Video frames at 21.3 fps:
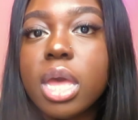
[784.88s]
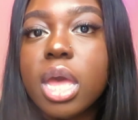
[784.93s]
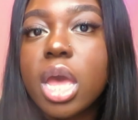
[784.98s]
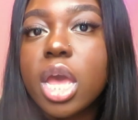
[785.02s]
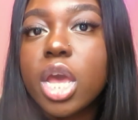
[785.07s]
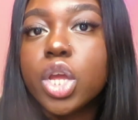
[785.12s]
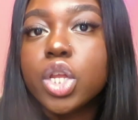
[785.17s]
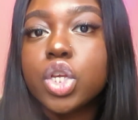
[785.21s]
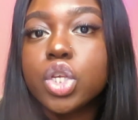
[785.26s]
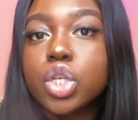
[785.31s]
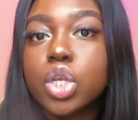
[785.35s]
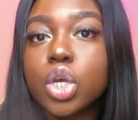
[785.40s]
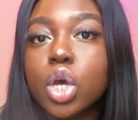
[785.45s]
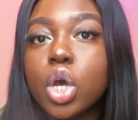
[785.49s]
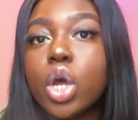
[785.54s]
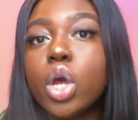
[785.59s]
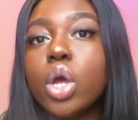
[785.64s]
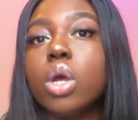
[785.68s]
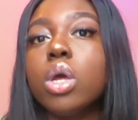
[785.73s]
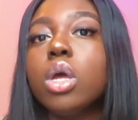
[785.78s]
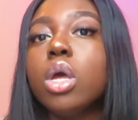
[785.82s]
it ages
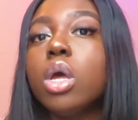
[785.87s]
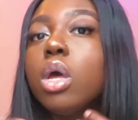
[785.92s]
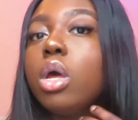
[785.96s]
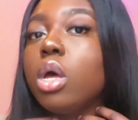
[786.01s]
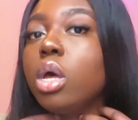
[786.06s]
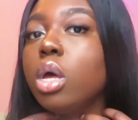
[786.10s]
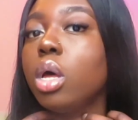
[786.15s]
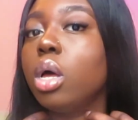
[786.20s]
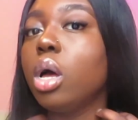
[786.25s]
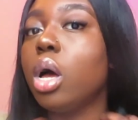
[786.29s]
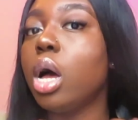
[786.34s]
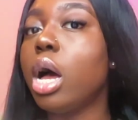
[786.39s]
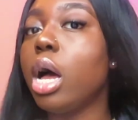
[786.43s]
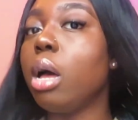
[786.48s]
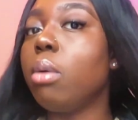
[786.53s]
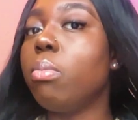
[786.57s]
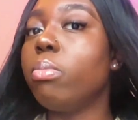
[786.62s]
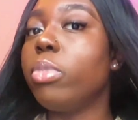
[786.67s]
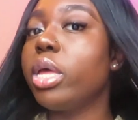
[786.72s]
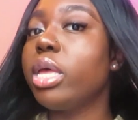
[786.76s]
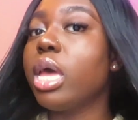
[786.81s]
ago.
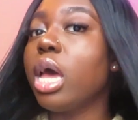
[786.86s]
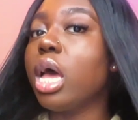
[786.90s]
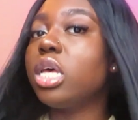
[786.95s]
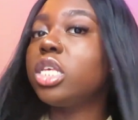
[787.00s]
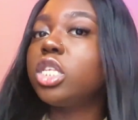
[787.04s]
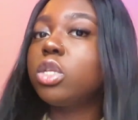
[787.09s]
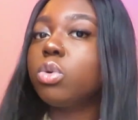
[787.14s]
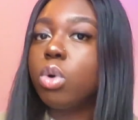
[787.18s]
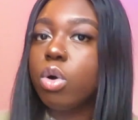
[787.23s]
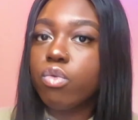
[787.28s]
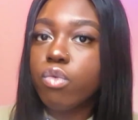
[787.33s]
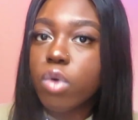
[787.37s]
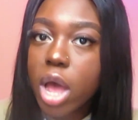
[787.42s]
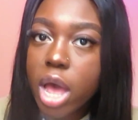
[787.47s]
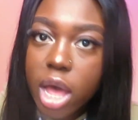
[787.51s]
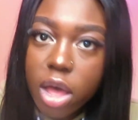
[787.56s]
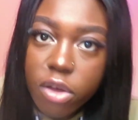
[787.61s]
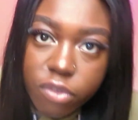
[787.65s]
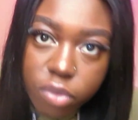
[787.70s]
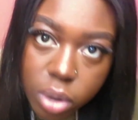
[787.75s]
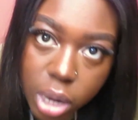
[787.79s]
But yeah, still all
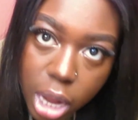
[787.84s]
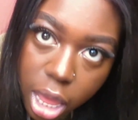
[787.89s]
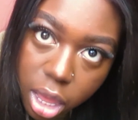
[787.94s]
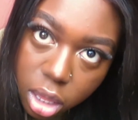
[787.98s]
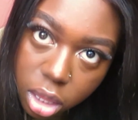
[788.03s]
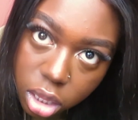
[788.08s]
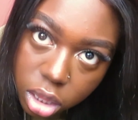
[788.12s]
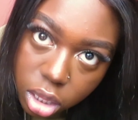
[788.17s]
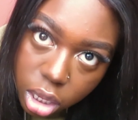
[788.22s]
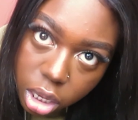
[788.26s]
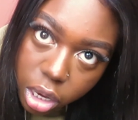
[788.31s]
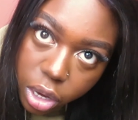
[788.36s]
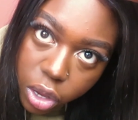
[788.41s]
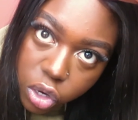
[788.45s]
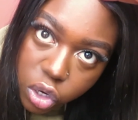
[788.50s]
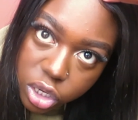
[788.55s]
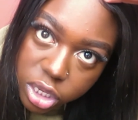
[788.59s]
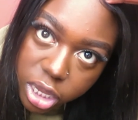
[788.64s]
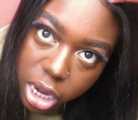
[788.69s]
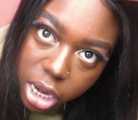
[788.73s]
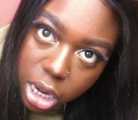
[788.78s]
right. I feel like the
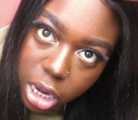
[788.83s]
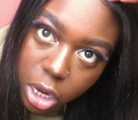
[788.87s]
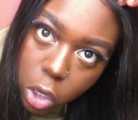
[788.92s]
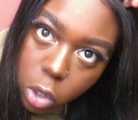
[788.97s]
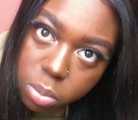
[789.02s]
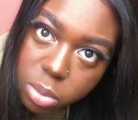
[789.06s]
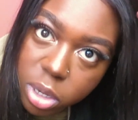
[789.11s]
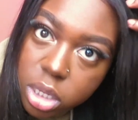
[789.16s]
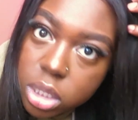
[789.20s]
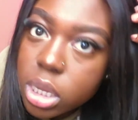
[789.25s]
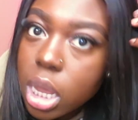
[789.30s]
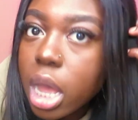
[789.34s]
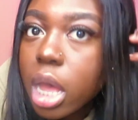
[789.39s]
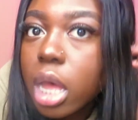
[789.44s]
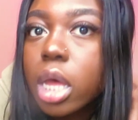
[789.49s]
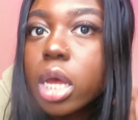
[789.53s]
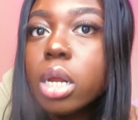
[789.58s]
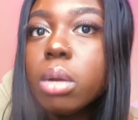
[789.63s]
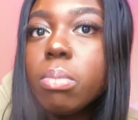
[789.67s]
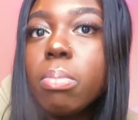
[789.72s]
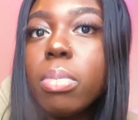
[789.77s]
closure is getting a little bit
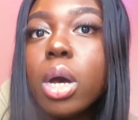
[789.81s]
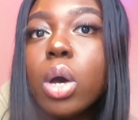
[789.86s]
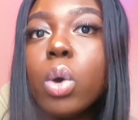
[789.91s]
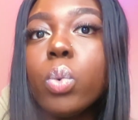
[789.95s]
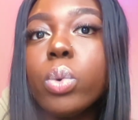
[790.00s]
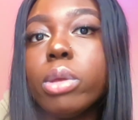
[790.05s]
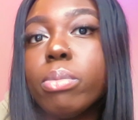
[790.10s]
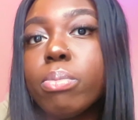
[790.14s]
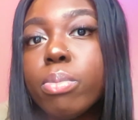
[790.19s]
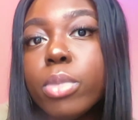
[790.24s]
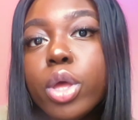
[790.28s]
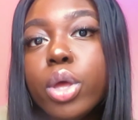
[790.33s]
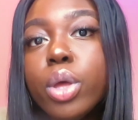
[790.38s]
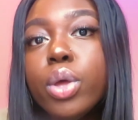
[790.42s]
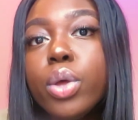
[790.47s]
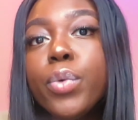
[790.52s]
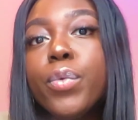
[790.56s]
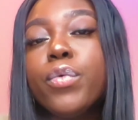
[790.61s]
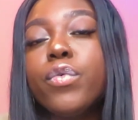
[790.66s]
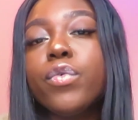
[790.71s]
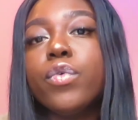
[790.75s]
tired, but we
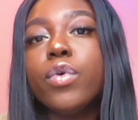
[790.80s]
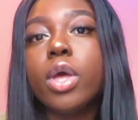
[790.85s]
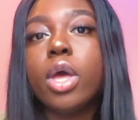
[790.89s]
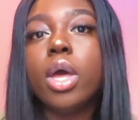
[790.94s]
move.